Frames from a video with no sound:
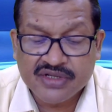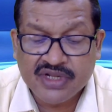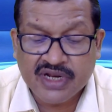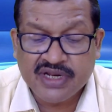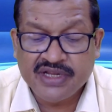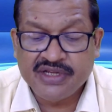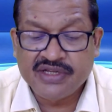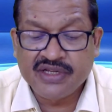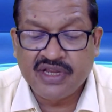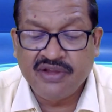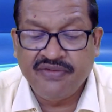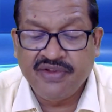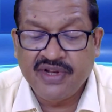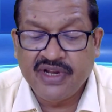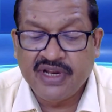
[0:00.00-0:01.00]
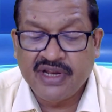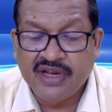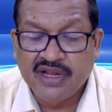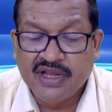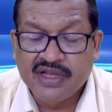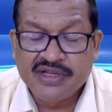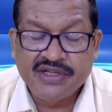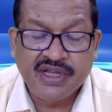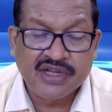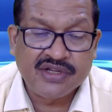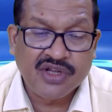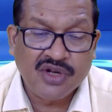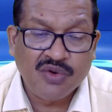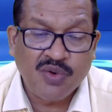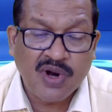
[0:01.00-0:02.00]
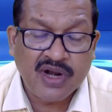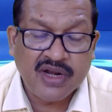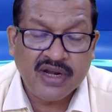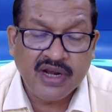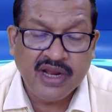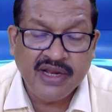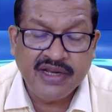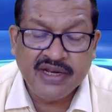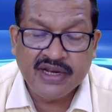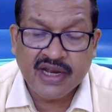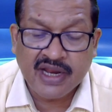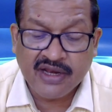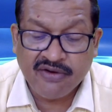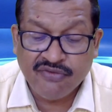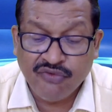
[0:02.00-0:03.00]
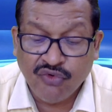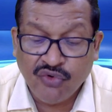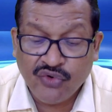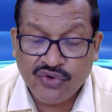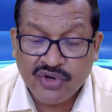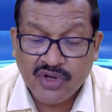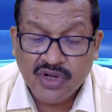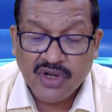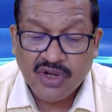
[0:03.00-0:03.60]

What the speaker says: that is given in section 189(4)